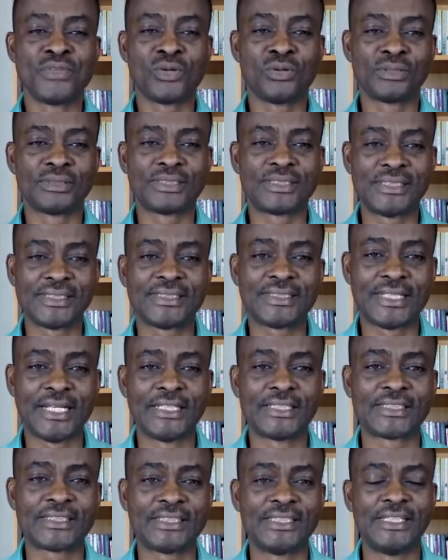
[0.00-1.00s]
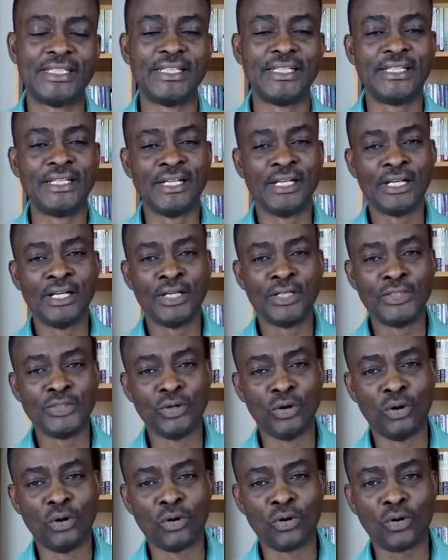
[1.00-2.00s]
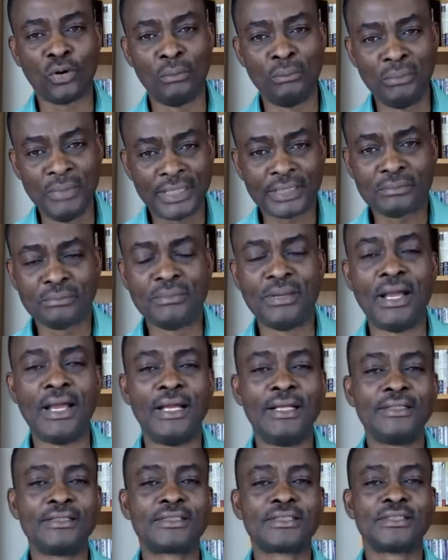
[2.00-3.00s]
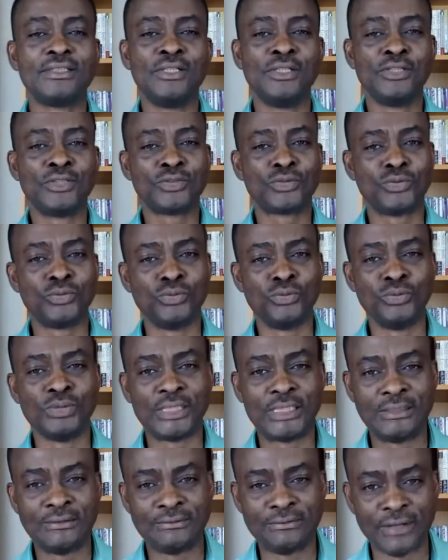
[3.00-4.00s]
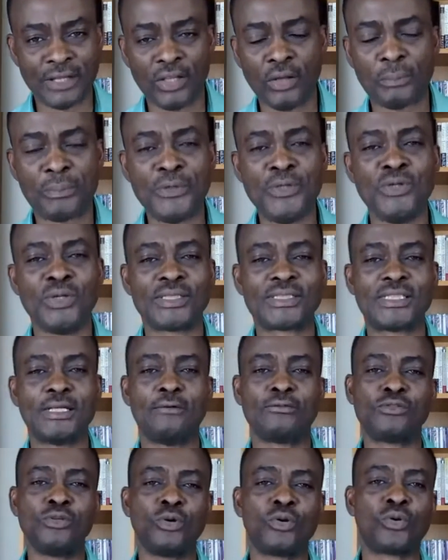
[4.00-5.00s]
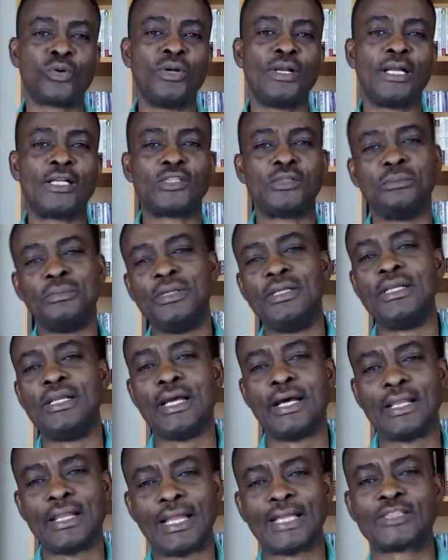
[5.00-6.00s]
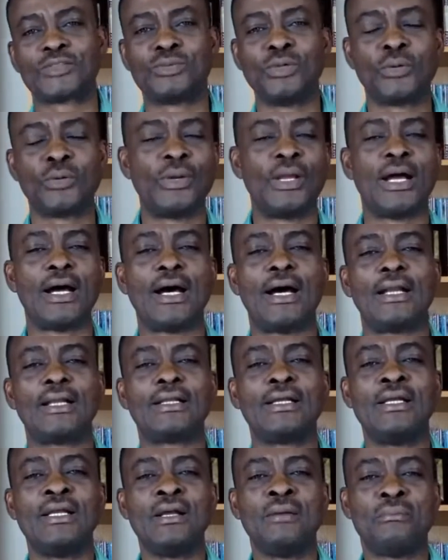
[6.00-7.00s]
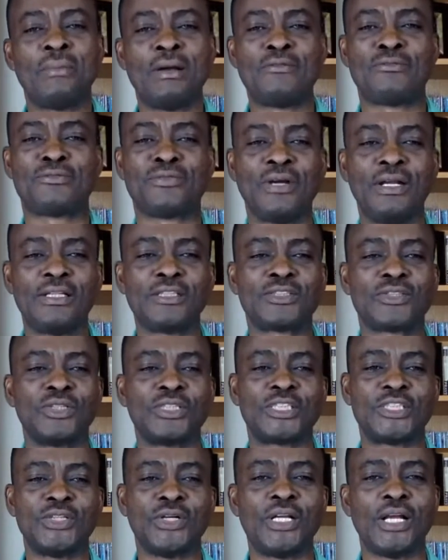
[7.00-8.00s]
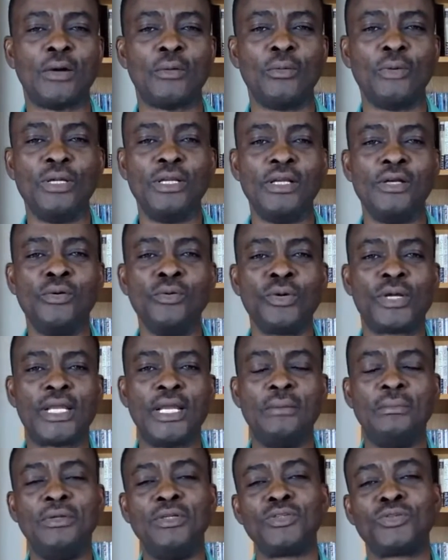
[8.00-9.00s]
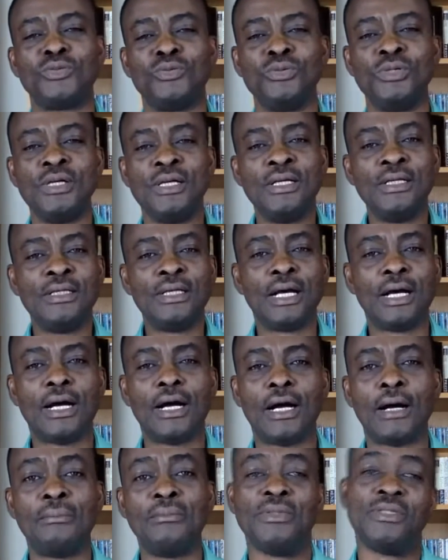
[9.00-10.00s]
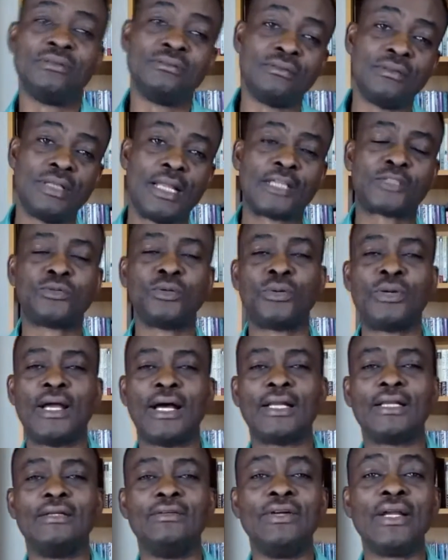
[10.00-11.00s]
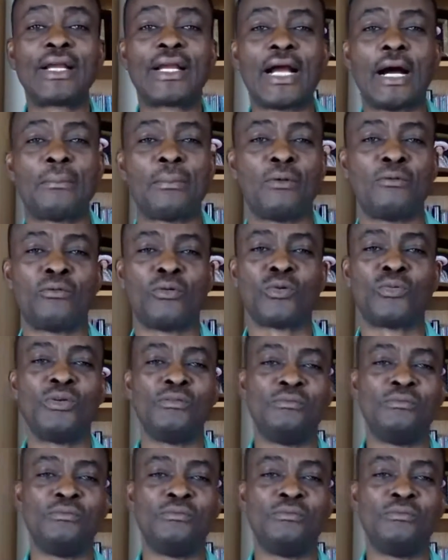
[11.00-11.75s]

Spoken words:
consistency, your commitment to developing yourself, to growing and to being here. Last week we had my friend Soji Oyawoye who came into, last week we had a recap of what